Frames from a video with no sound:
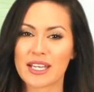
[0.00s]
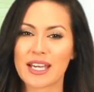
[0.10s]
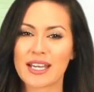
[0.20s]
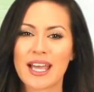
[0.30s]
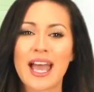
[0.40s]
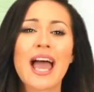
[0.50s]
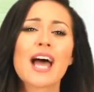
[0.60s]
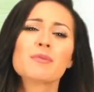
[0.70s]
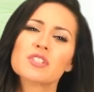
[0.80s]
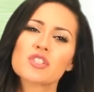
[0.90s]
market
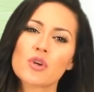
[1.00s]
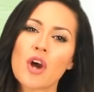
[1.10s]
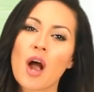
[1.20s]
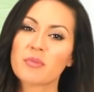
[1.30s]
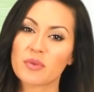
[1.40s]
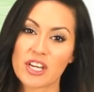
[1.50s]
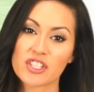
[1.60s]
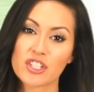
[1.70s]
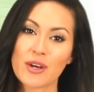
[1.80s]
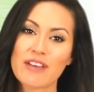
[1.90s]
helps ensure
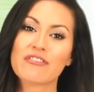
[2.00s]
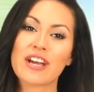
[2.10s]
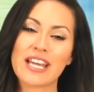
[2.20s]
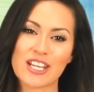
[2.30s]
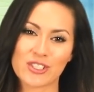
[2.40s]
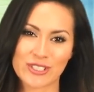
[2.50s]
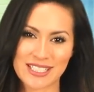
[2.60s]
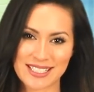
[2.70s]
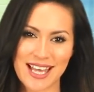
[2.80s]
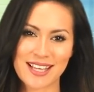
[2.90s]
operational and financial
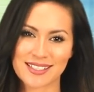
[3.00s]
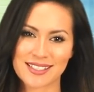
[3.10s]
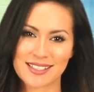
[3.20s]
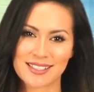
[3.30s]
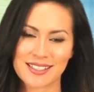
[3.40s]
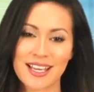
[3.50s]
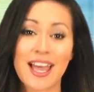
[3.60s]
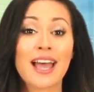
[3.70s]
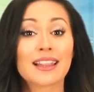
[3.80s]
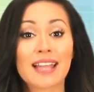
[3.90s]
success.
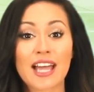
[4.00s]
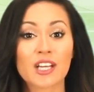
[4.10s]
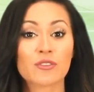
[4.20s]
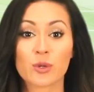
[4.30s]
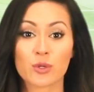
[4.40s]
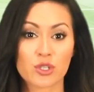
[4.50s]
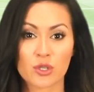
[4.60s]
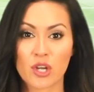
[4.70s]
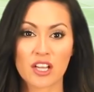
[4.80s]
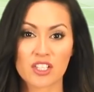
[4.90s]
Lack of
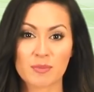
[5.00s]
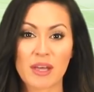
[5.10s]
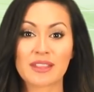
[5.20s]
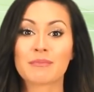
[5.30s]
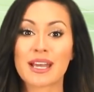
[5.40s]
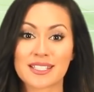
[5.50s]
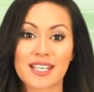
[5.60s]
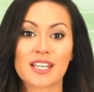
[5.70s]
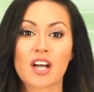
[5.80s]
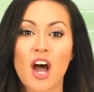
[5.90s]
crucial knowledge about the
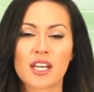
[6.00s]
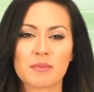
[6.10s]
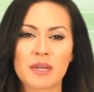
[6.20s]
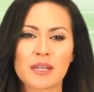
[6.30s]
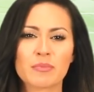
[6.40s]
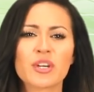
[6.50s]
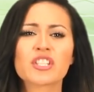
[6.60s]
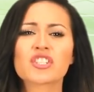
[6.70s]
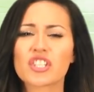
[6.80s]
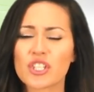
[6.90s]
Mexican economy
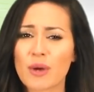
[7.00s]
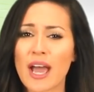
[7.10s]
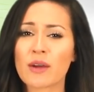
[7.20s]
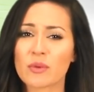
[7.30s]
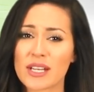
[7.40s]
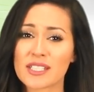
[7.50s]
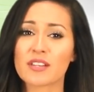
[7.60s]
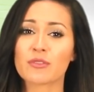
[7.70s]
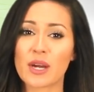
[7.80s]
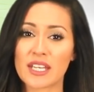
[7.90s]
puts you at risk
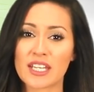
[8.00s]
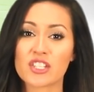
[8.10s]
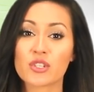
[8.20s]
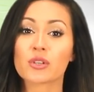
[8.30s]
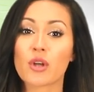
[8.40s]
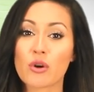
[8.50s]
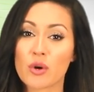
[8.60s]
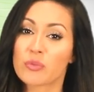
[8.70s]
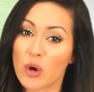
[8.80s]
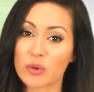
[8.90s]
of running into
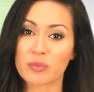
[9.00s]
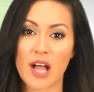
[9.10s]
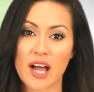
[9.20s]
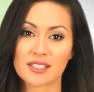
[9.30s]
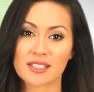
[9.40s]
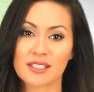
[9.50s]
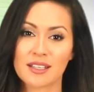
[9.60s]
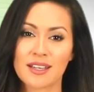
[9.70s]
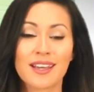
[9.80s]
local roadblocks.